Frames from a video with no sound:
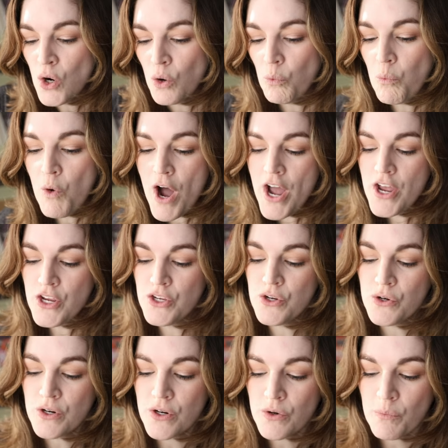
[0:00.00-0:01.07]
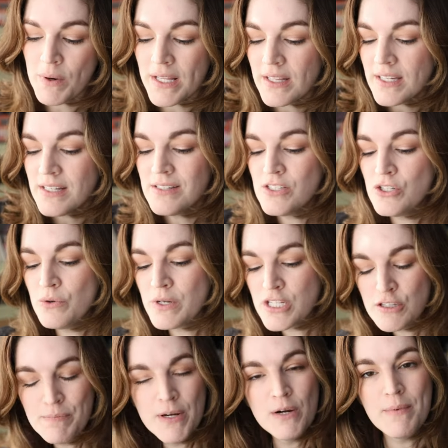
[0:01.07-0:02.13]
what you're willing to
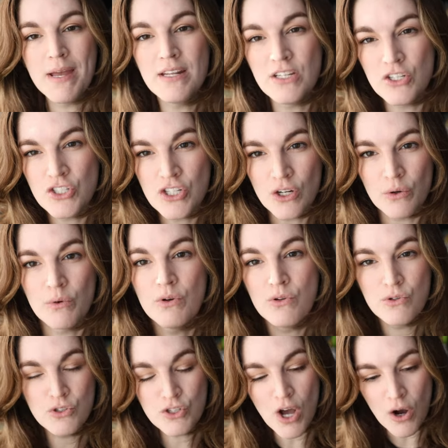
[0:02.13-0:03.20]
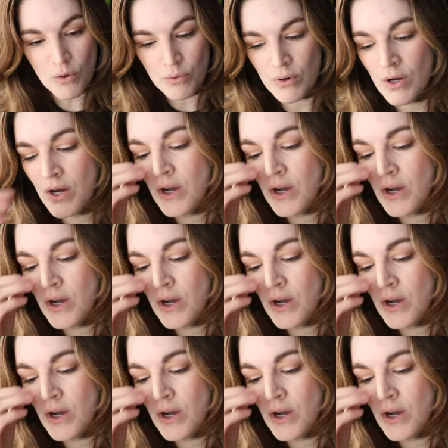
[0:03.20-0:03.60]
experiment and do. So,